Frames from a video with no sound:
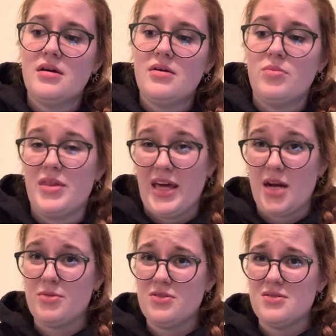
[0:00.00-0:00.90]
with
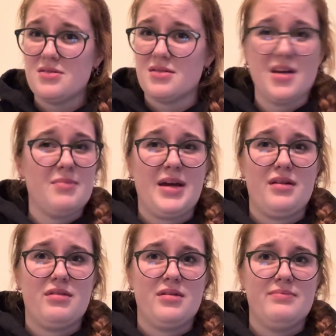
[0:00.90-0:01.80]
animals, not math.
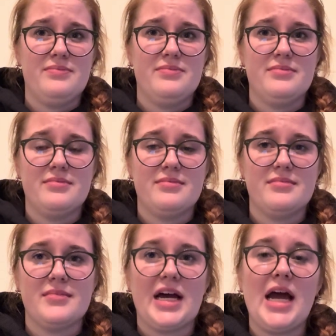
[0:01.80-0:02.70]

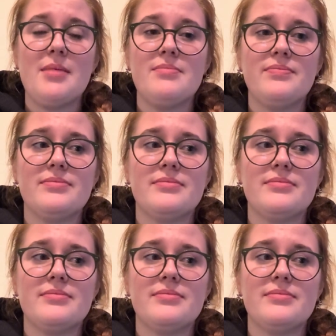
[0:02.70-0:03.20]
I'm